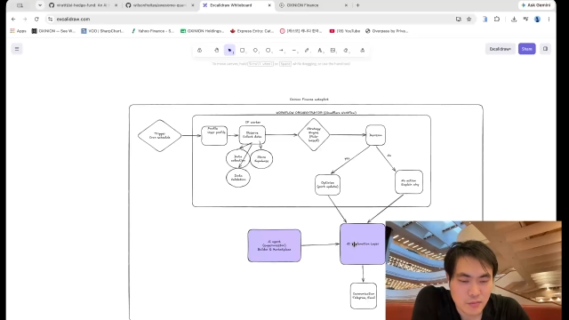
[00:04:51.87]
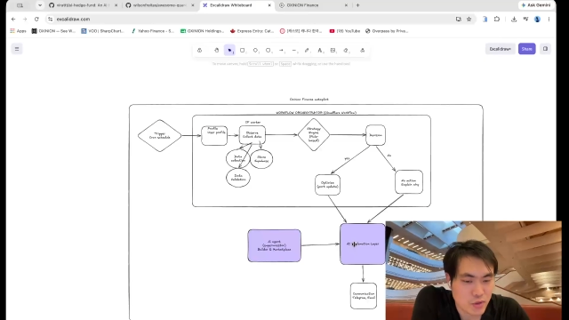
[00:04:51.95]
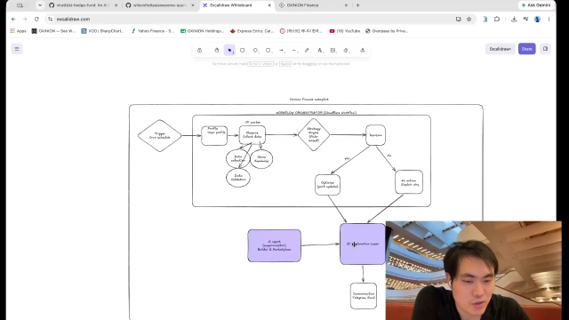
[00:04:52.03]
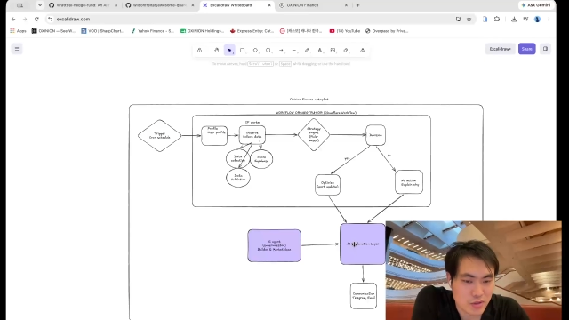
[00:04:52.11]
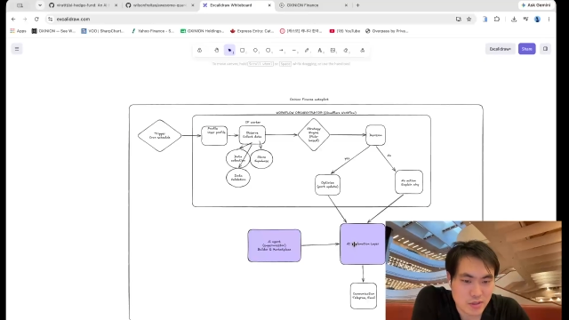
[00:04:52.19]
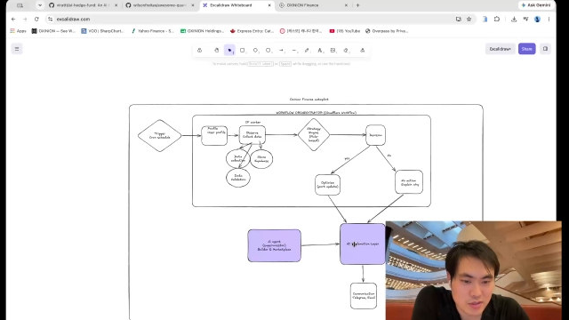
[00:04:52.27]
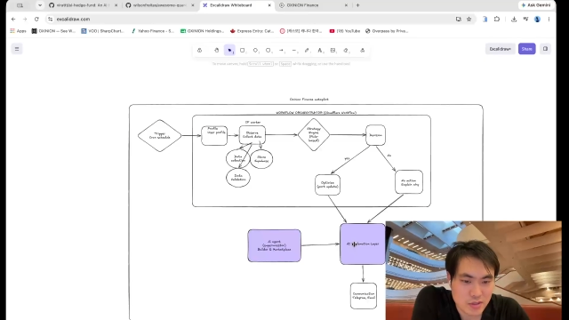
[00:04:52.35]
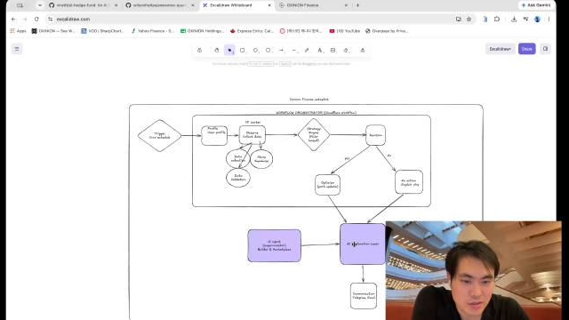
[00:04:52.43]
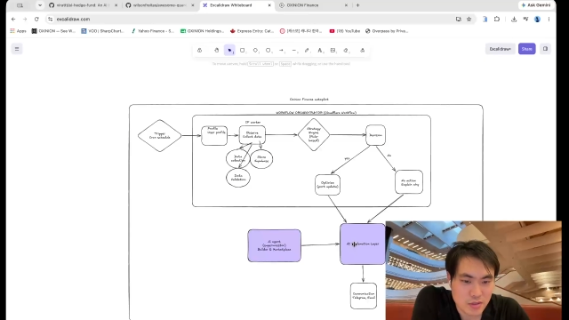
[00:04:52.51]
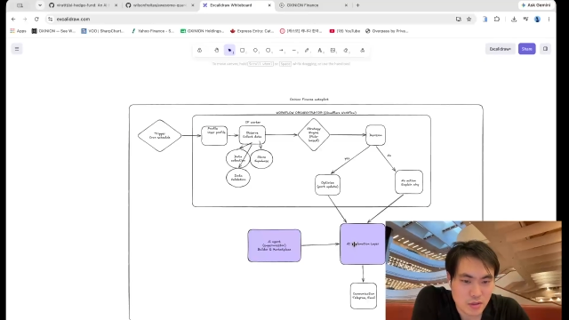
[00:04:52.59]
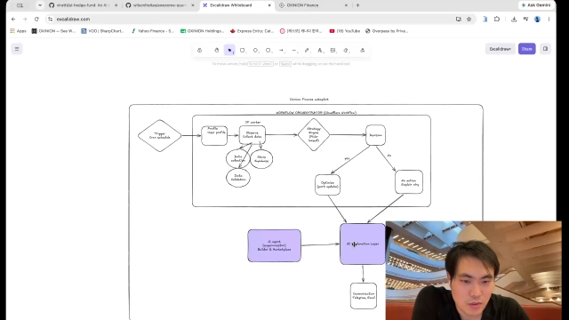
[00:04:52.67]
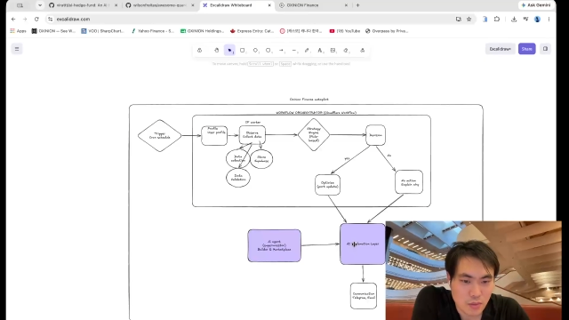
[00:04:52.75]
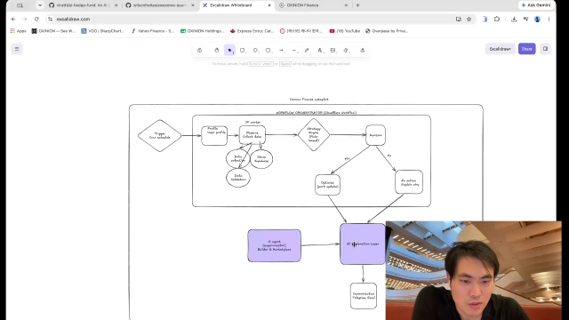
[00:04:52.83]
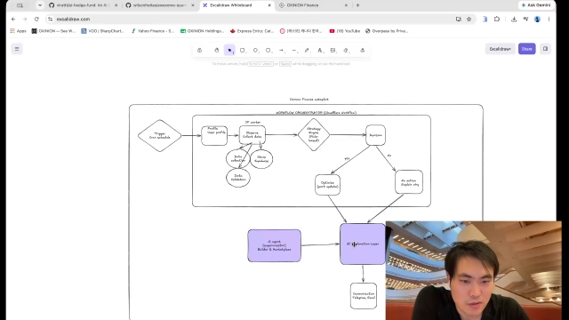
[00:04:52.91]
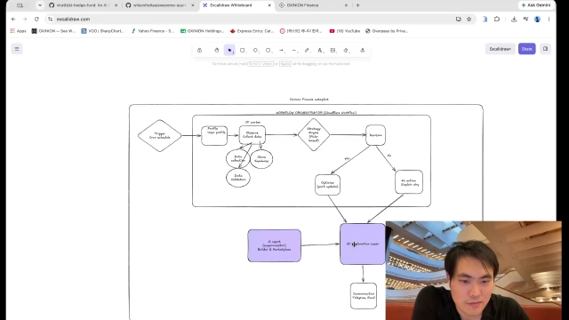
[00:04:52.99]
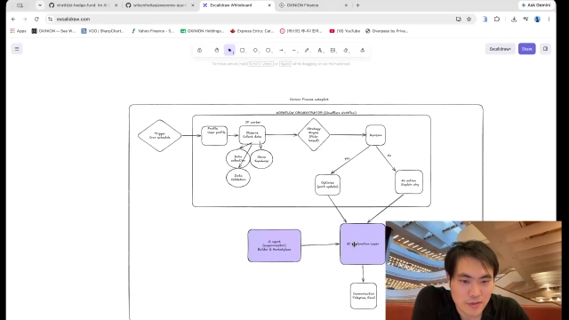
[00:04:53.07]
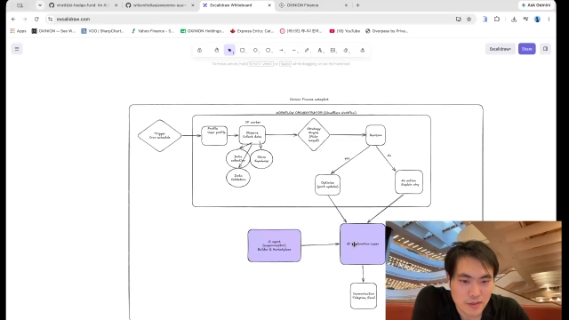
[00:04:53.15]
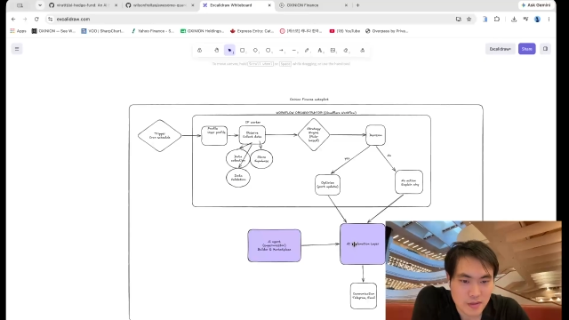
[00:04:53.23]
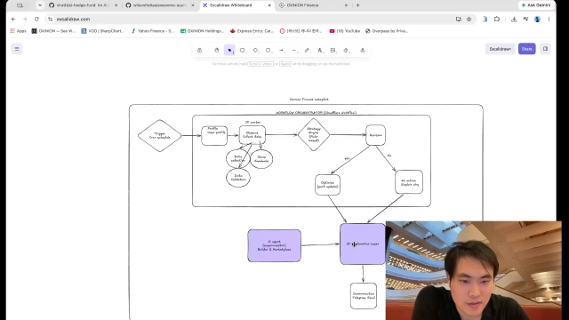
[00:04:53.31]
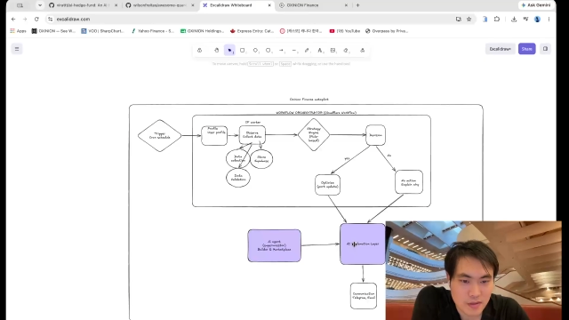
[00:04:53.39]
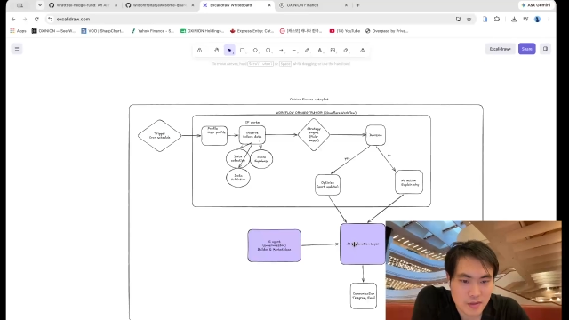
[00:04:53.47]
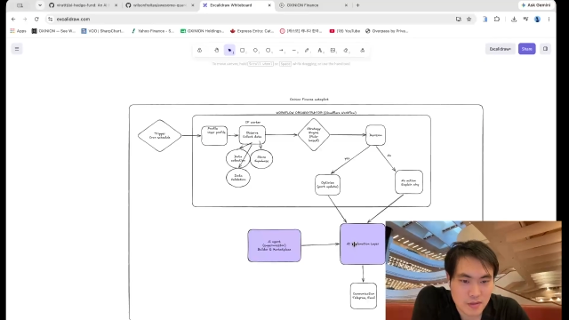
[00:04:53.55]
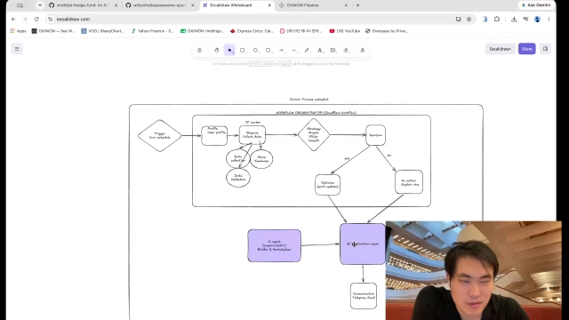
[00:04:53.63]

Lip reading: your decision will be